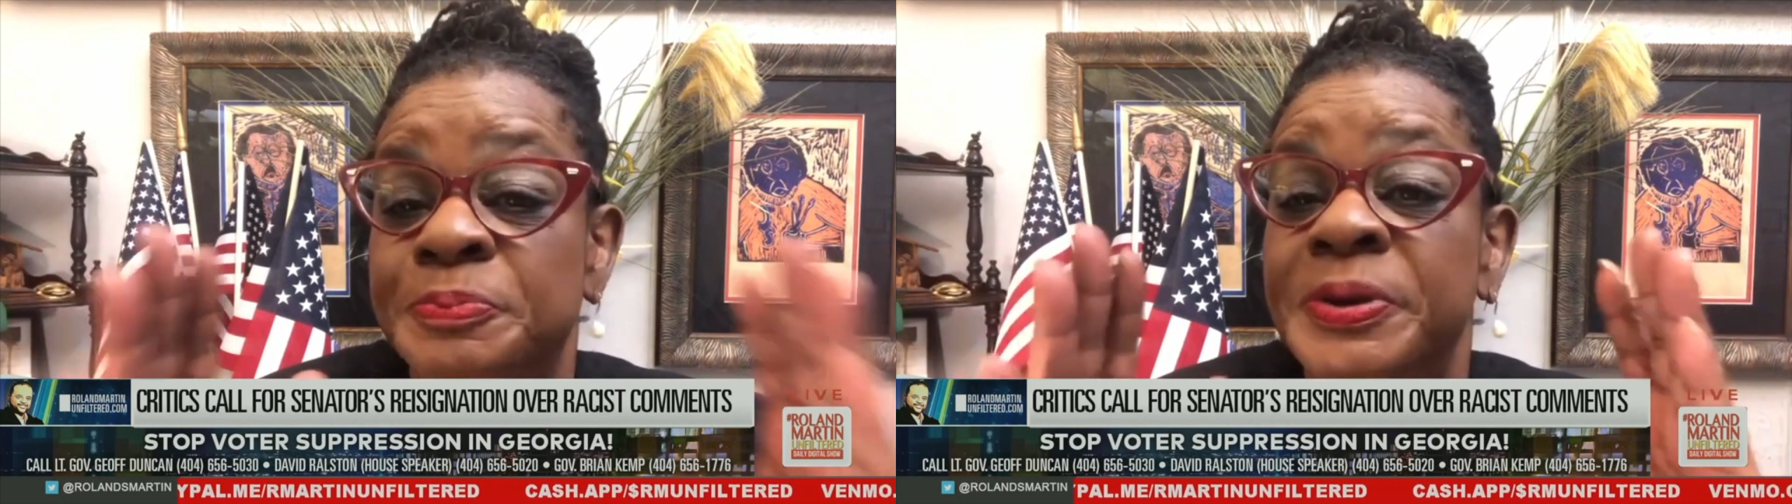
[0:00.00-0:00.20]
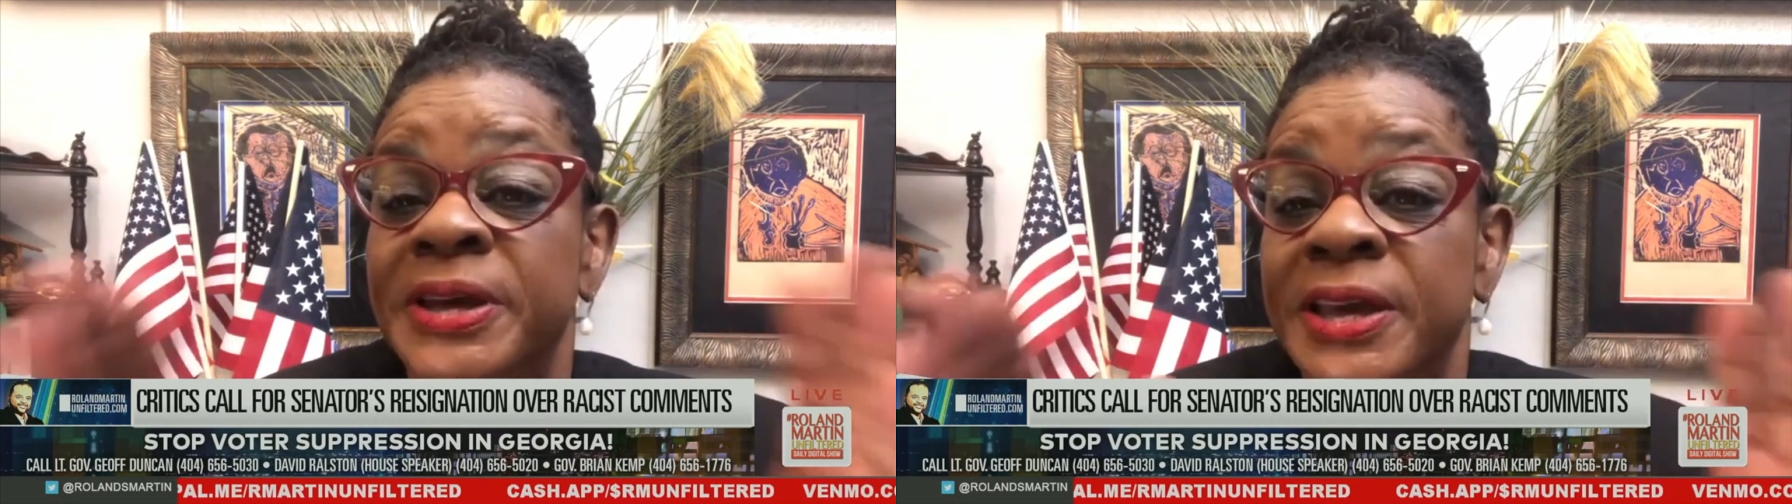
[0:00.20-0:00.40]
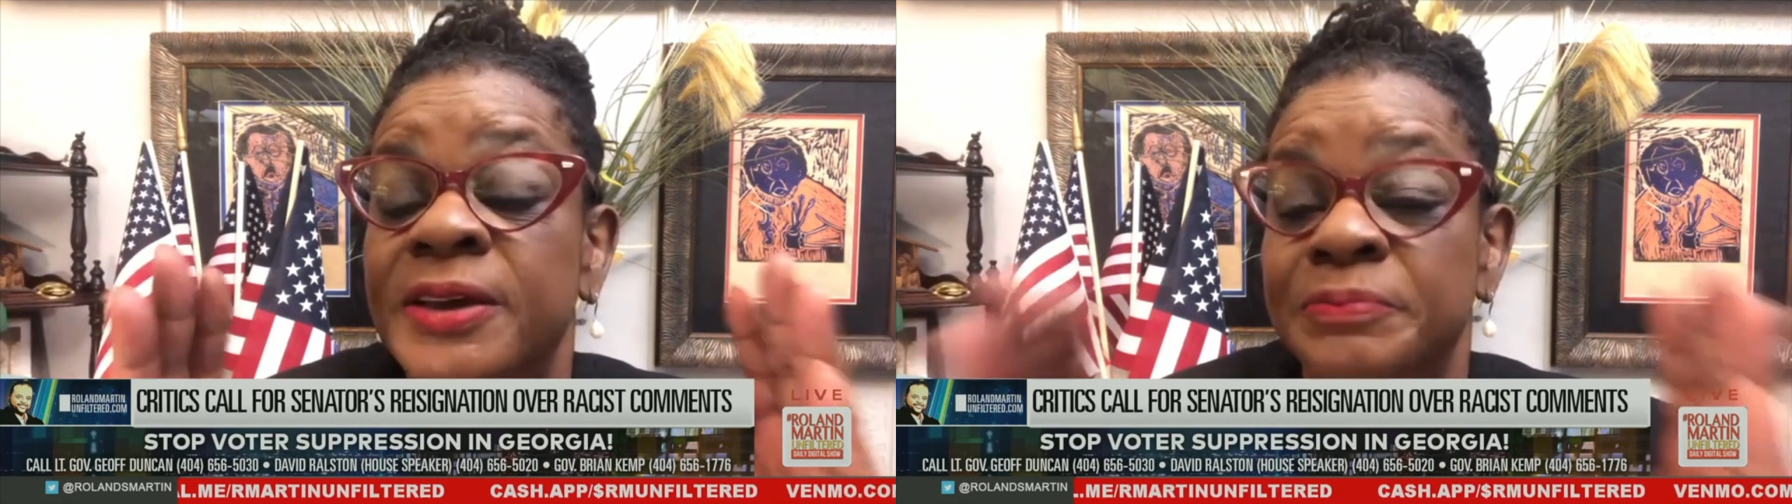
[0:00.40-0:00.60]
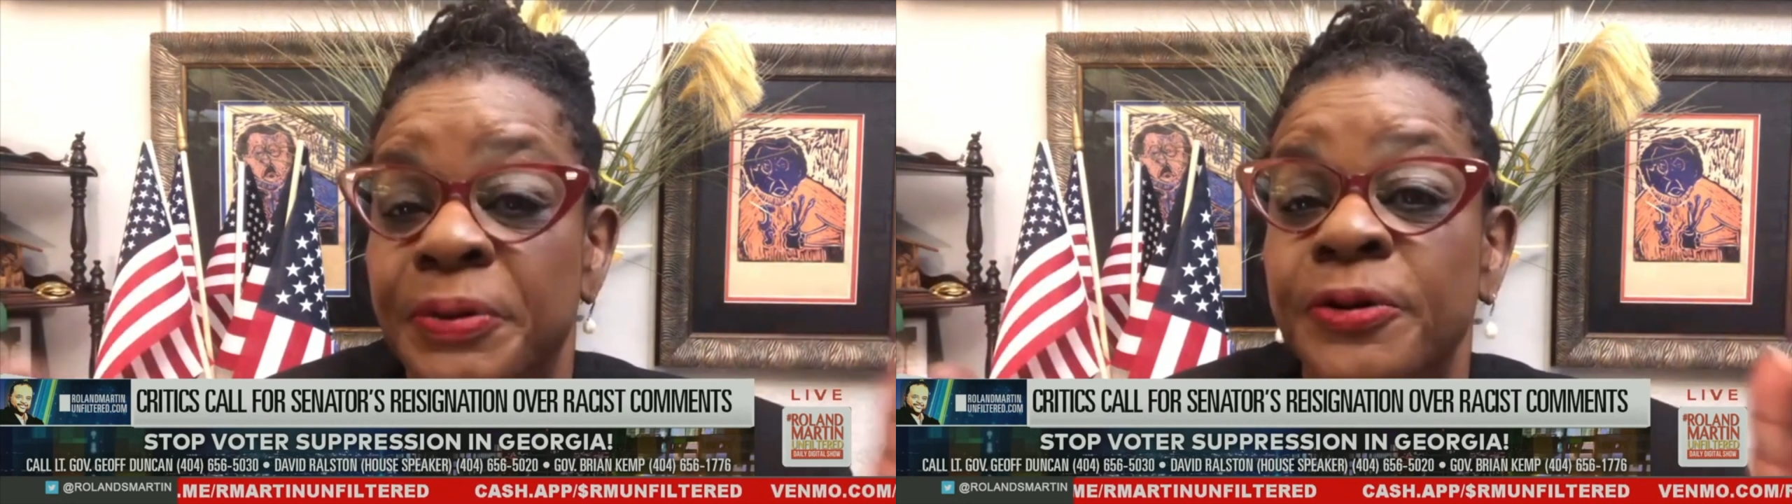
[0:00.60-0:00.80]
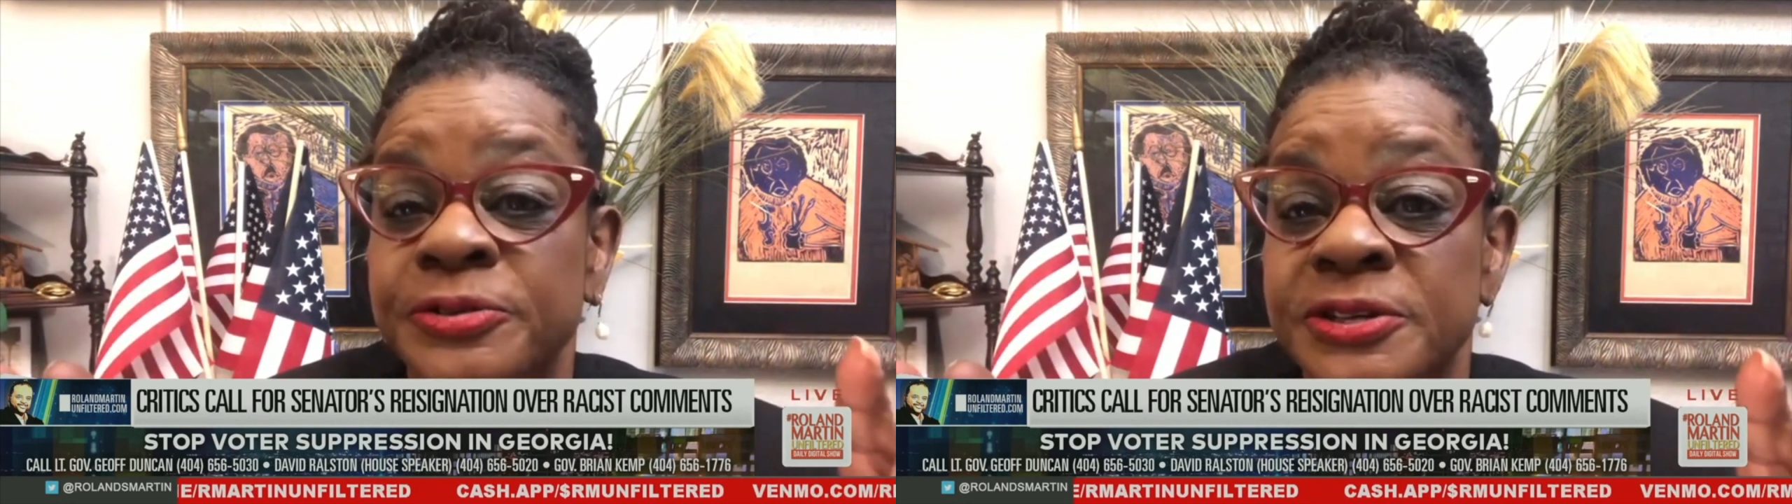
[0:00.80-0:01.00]
being in
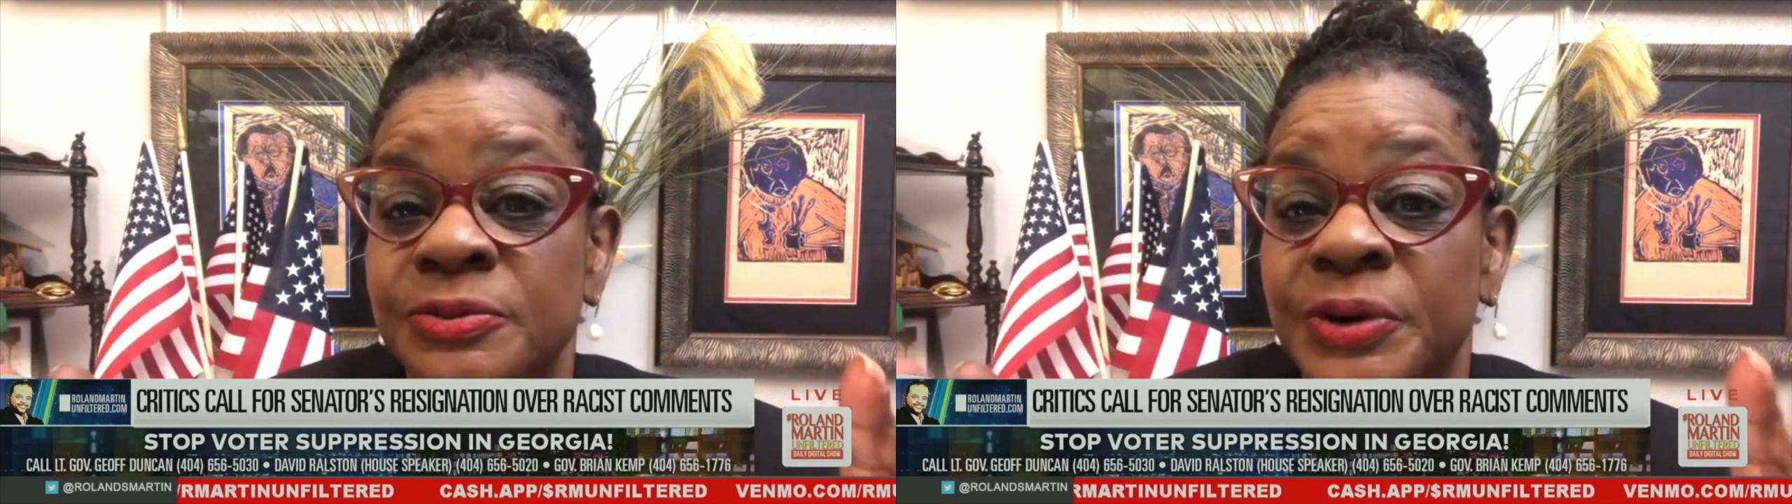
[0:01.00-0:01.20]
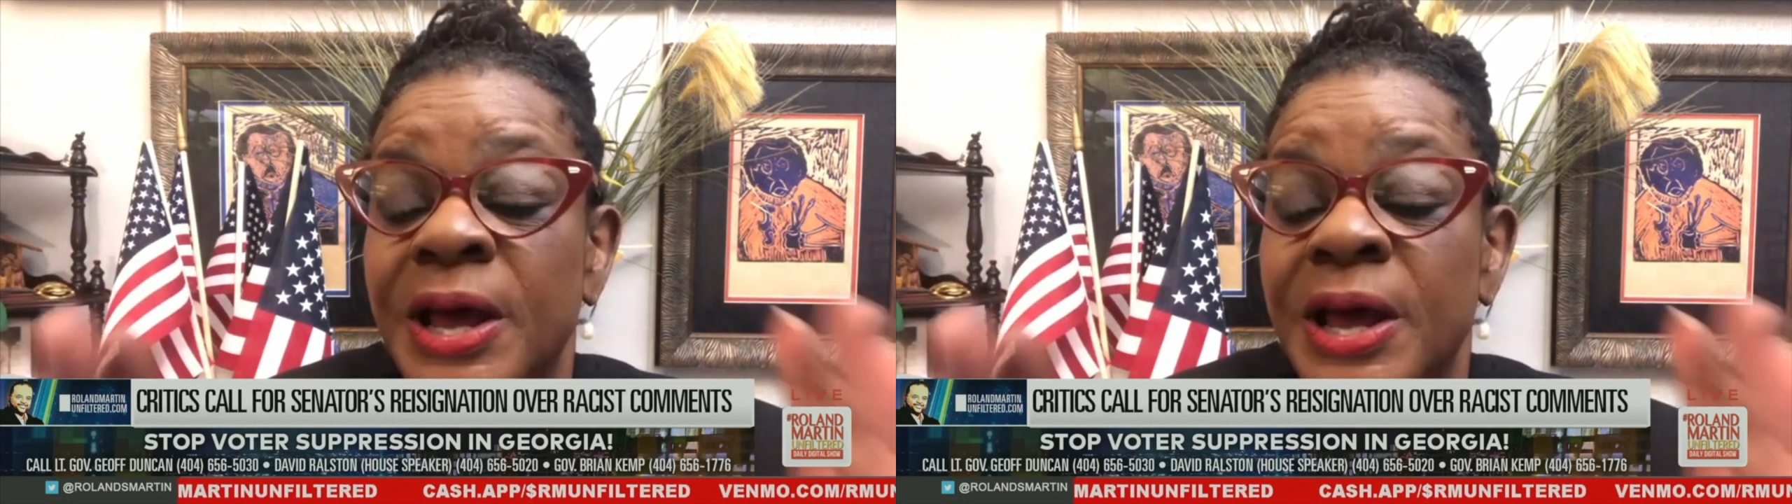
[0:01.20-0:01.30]
person when